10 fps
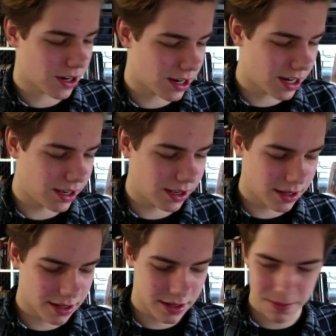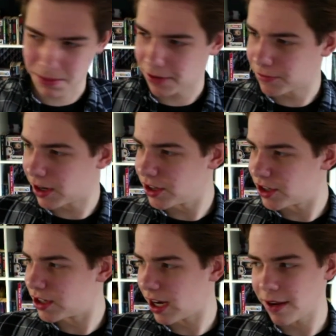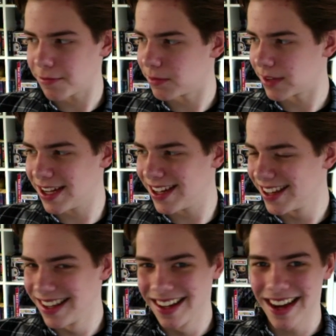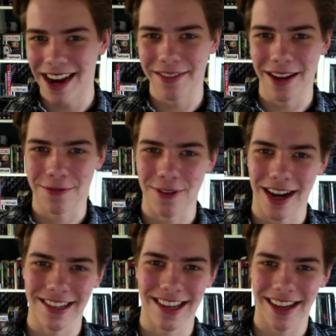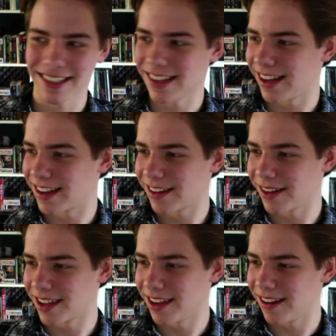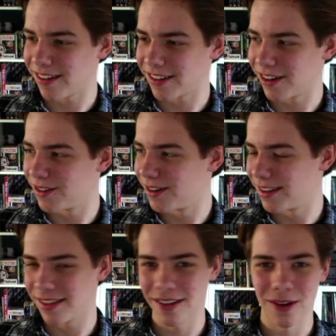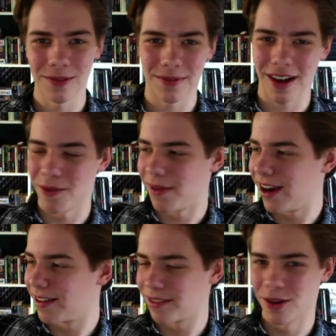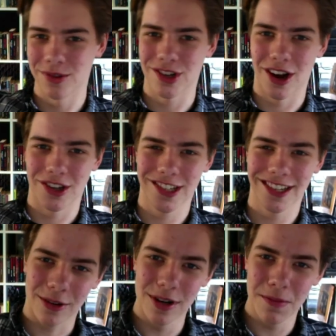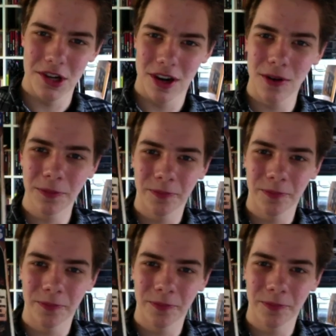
I haven't had French class in like a year, so don't mind. Don't judge. Creepshow,